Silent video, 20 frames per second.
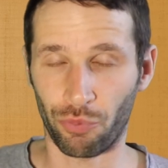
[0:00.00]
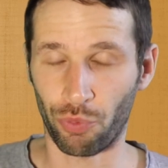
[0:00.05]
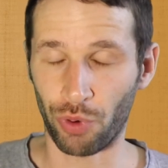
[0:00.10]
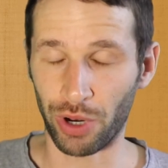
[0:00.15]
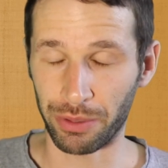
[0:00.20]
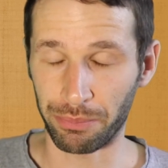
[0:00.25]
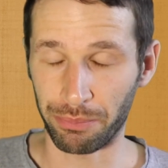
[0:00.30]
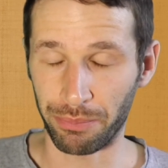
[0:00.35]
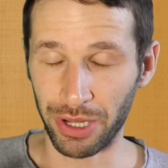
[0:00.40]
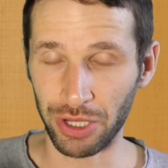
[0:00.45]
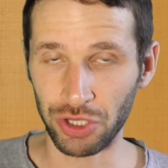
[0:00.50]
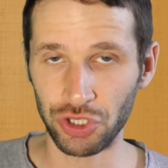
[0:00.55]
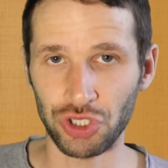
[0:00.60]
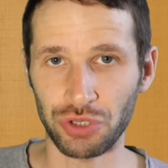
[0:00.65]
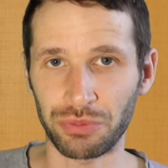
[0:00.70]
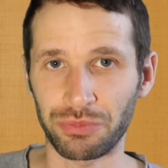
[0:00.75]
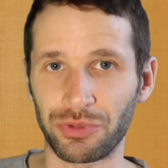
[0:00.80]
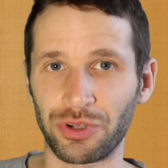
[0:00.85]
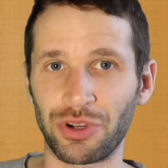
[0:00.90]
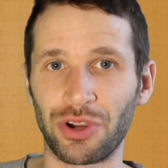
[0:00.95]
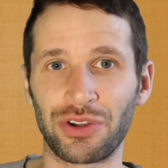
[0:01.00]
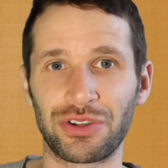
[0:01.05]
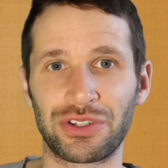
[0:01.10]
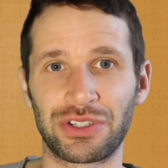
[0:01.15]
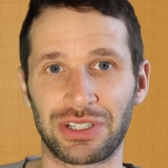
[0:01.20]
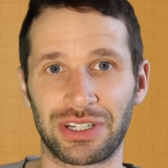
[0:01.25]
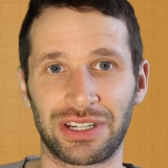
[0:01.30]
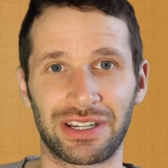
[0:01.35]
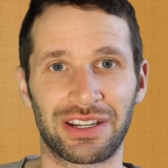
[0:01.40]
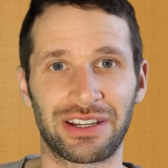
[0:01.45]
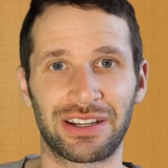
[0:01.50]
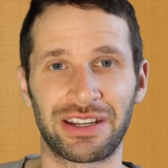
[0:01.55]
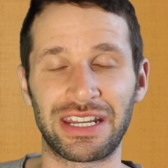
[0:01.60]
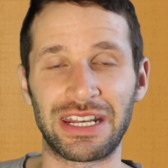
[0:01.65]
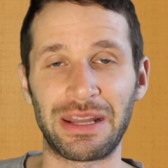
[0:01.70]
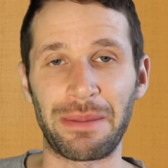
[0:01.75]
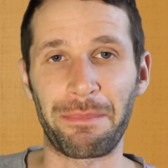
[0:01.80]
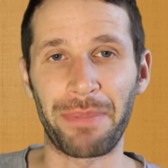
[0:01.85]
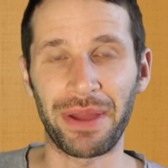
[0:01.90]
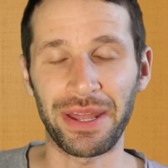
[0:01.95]
When Belgium got
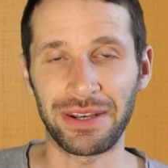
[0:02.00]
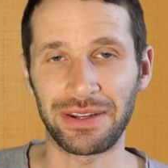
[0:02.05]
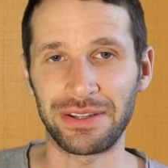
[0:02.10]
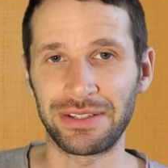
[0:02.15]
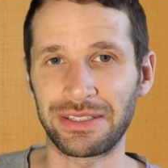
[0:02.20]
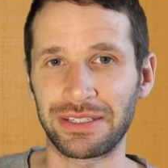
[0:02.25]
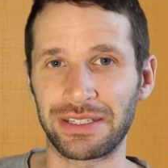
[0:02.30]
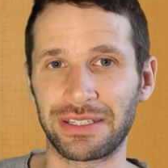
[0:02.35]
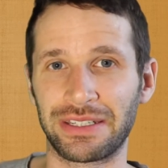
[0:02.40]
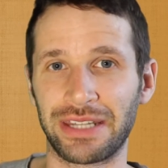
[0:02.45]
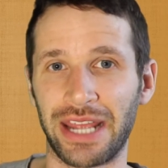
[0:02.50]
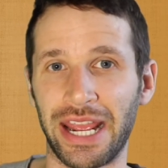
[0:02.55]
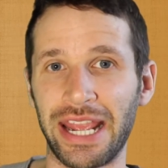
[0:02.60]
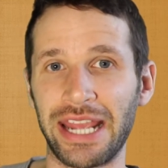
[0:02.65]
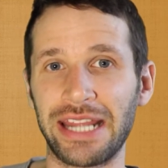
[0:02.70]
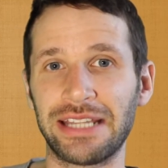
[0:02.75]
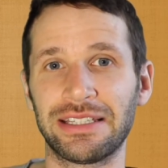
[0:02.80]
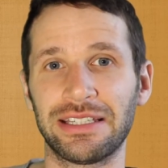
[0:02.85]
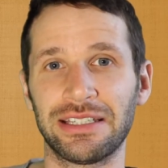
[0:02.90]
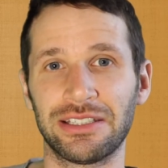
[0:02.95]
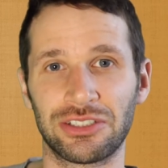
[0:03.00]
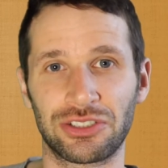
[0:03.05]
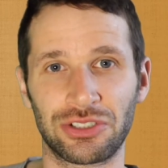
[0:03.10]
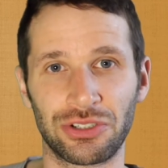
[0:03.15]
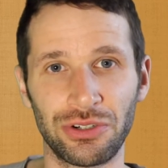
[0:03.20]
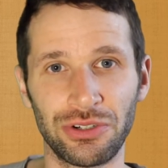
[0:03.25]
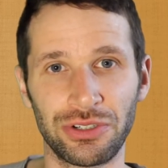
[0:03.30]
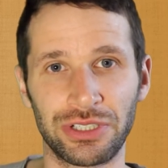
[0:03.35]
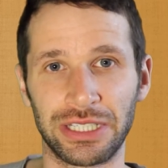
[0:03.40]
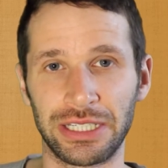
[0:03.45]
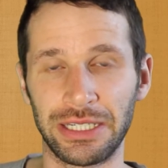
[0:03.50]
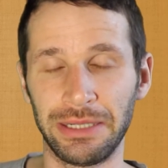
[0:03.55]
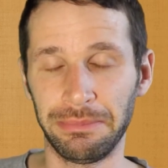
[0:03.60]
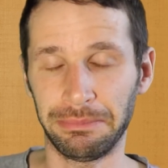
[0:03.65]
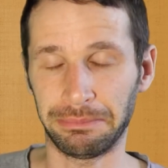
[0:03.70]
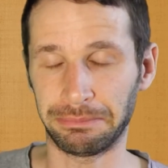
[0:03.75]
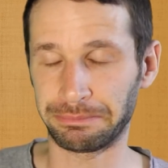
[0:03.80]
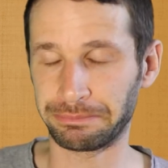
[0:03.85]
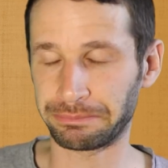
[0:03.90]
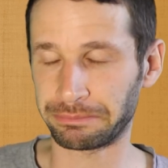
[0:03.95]
independent in
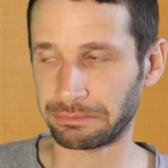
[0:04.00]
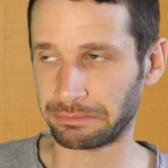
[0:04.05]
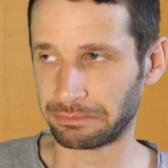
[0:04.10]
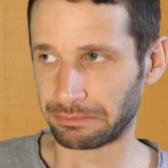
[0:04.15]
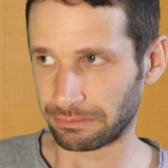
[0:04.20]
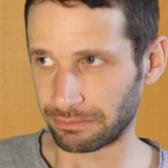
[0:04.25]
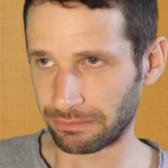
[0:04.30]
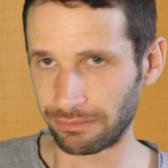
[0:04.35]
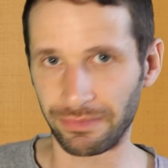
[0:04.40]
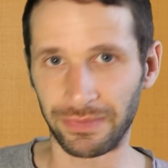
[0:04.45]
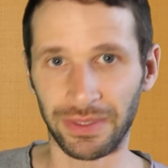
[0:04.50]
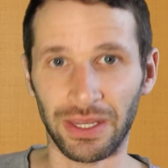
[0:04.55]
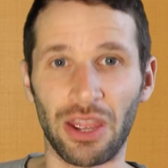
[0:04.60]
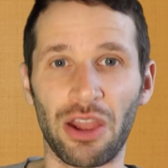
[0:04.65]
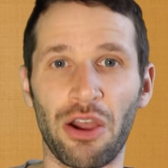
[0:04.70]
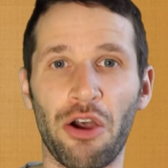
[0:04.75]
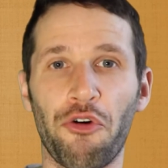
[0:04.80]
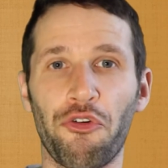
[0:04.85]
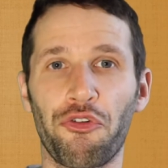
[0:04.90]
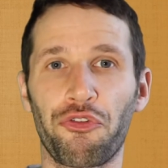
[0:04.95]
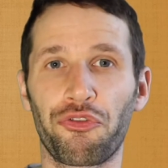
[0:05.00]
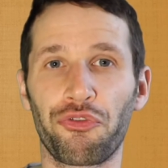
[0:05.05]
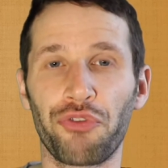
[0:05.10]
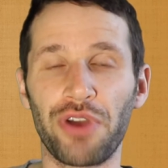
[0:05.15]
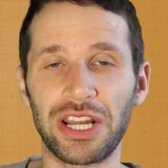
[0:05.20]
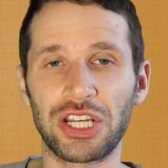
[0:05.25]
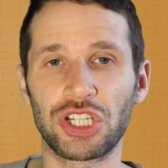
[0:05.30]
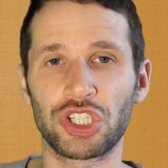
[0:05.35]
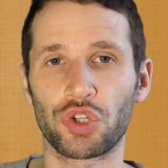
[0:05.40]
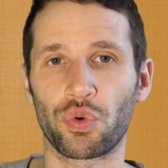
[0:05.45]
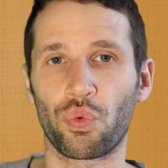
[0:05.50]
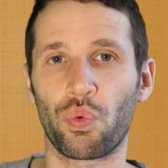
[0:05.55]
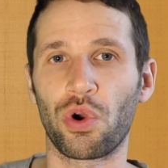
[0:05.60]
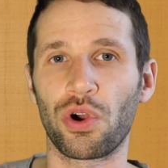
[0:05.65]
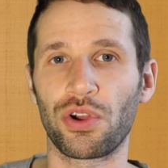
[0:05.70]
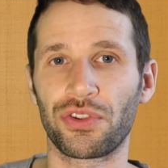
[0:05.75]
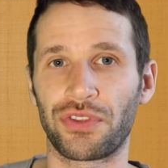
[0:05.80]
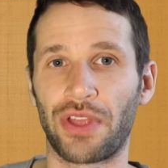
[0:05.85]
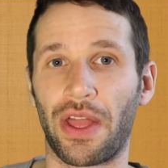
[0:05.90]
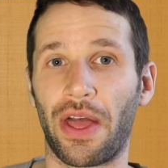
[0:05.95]
1830, French
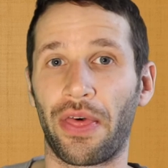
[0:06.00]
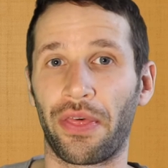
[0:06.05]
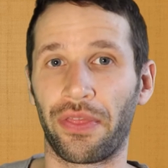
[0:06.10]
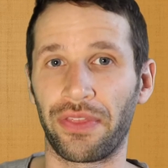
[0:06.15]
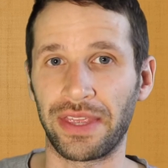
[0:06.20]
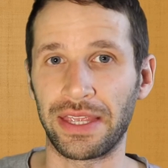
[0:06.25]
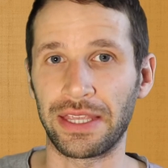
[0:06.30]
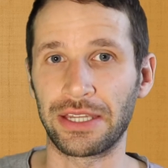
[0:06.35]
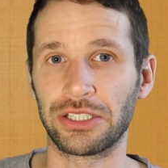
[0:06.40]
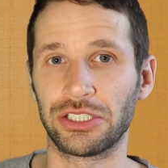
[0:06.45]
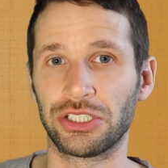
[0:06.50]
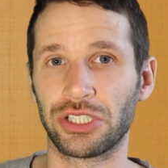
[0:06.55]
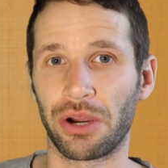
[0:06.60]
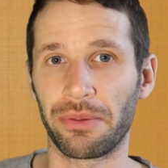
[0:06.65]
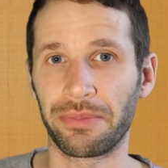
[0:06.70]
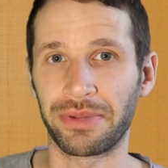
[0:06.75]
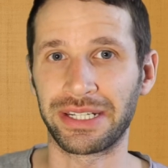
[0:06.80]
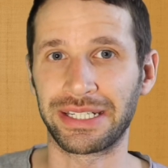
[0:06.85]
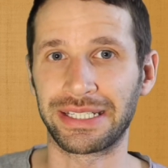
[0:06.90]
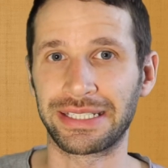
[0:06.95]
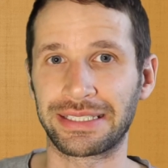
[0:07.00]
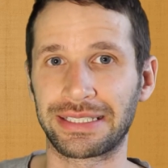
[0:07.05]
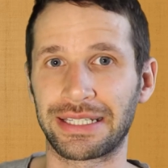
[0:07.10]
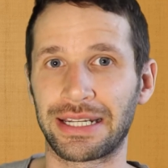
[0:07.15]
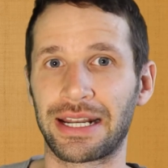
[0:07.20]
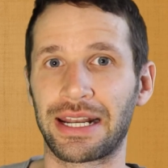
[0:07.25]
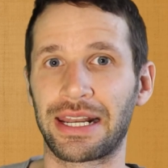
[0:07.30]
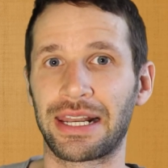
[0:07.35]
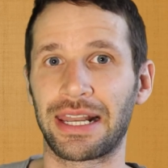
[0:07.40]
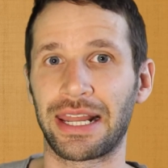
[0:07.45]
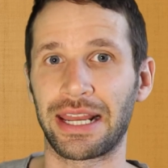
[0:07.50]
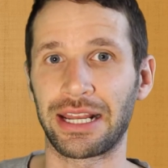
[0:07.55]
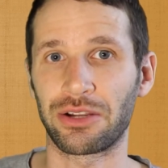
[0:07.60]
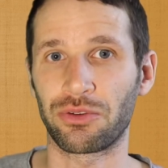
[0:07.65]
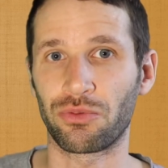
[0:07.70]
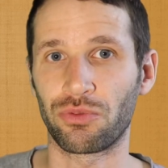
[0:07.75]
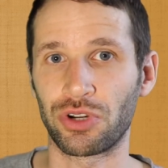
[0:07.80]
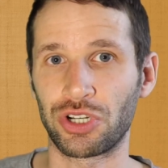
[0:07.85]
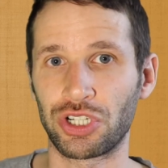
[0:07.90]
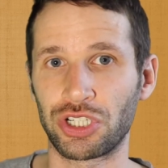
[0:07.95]
was the dominant
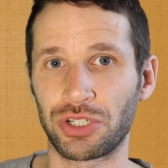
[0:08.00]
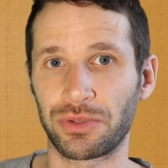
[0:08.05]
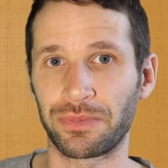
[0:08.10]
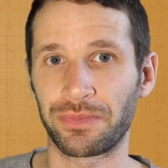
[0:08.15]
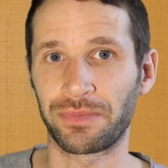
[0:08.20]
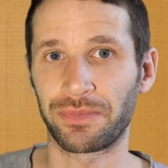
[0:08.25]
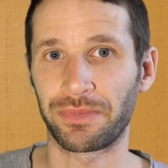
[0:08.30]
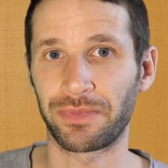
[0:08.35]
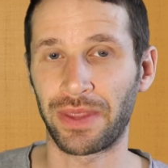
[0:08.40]
language.